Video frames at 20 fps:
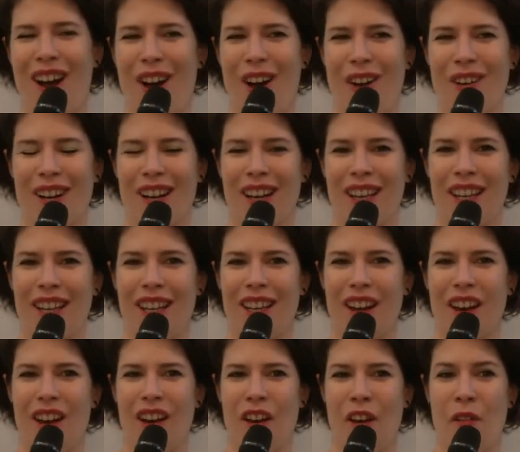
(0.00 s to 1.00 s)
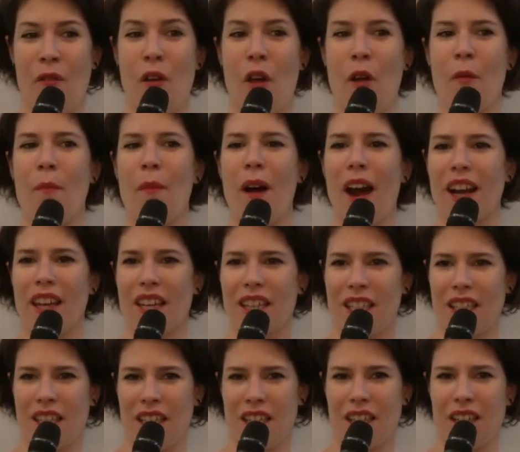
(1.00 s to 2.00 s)
only a
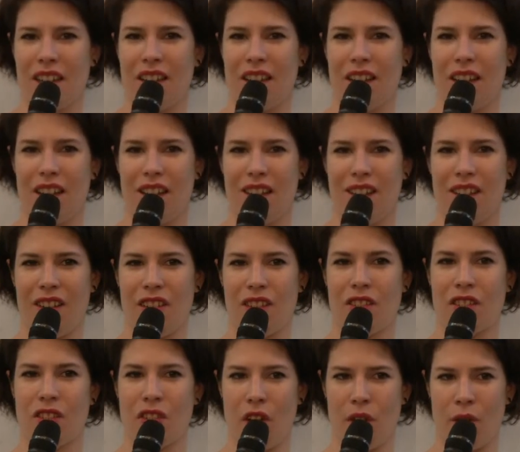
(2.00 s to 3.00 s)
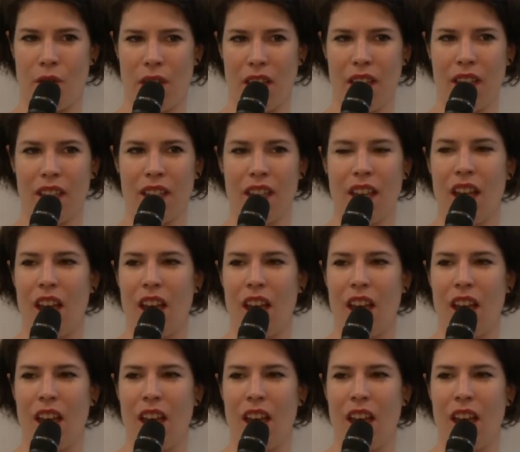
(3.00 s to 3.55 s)
marketing story,